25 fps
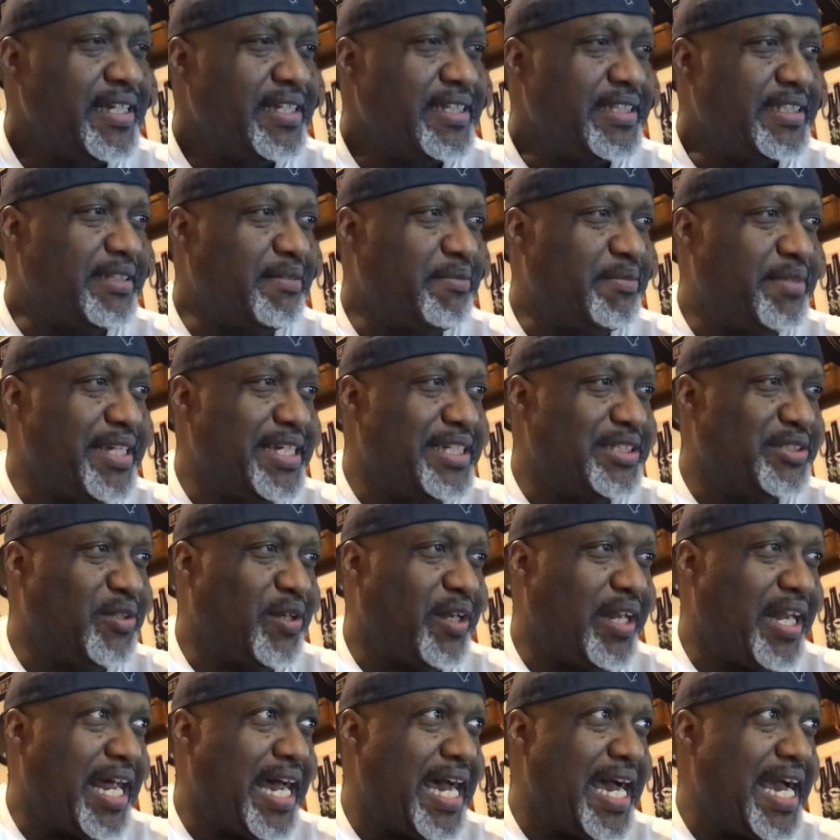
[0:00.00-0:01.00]
some things
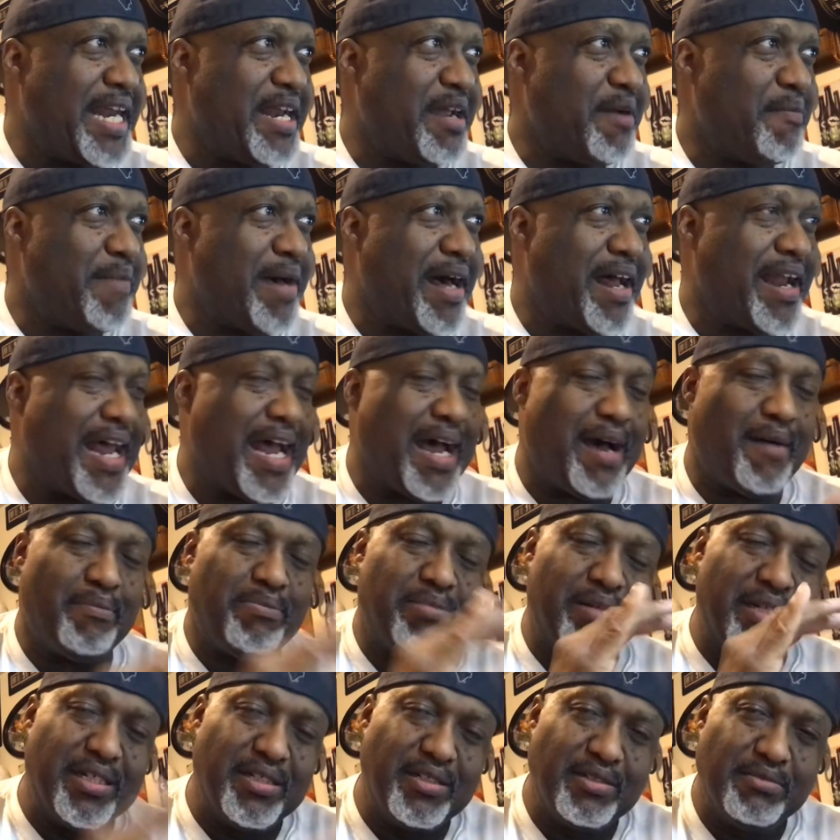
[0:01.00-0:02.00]
online about how
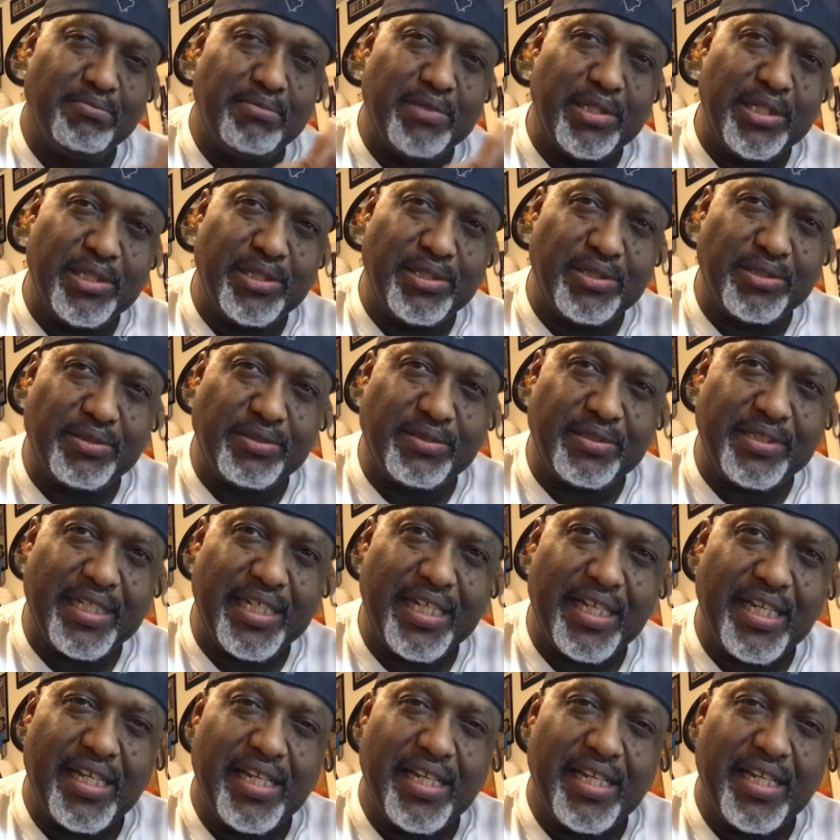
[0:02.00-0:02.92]
Blue Moon